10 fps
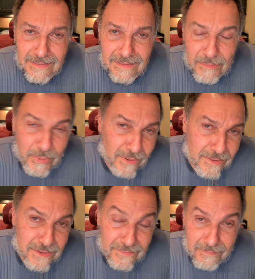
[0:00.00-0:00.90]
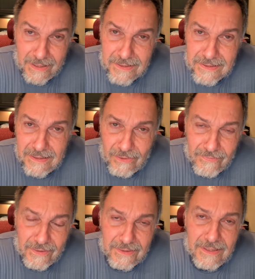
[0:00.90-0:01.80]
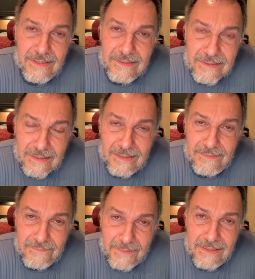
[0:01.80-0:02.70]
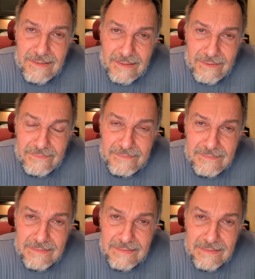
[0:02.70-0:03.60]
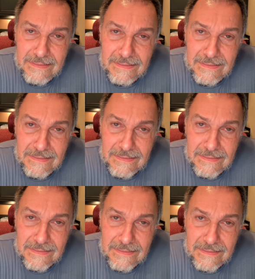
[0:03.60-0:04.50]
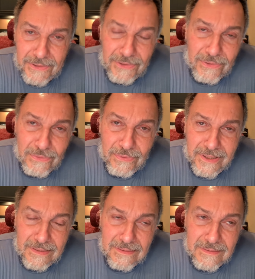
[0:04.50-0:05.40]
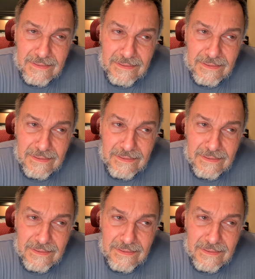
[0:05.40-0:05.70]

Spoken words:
to parts of myself on the inside of myself. You know, when